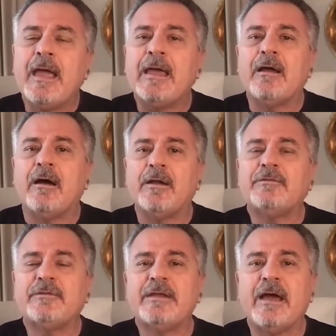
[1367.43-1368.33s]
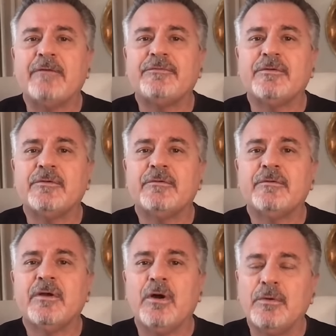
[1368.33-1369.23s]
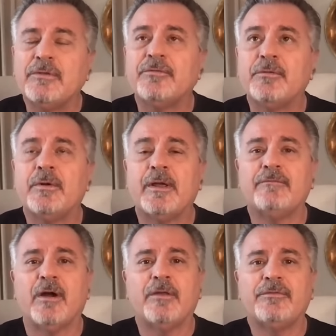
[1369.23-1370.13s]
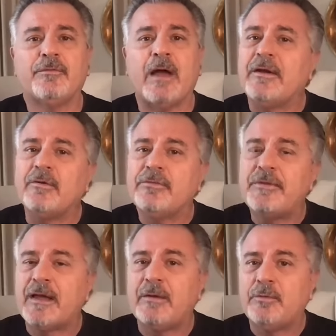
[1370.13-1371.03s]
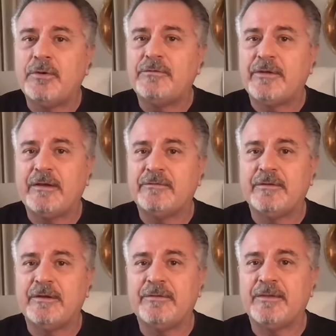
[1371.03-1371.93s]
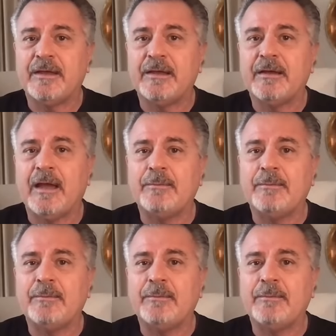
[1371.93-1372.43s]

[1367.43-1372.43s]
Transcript: And honestly, after going through what I've gone through, I don't think I would change anything.